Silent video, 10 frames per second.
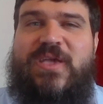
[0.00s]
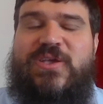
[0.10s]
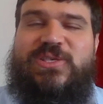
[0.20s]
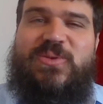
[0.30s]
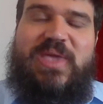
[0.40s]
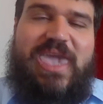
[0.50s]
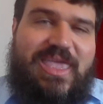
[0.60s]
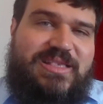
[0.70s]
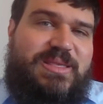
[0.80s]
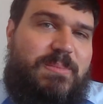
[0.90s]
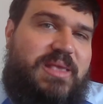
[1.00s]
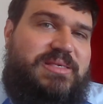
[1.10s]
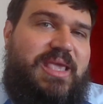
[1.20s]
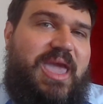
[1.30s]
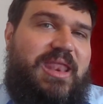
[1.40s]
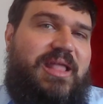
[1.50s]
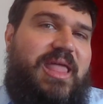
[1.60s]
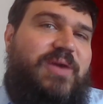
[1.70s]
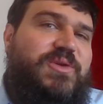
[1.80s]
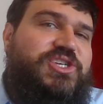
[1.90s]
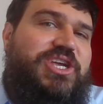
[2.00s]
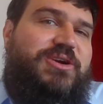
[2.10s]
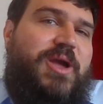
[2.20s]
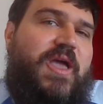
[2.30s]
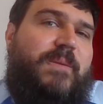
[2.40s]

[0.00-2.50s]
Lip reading: So again, some messianic language here,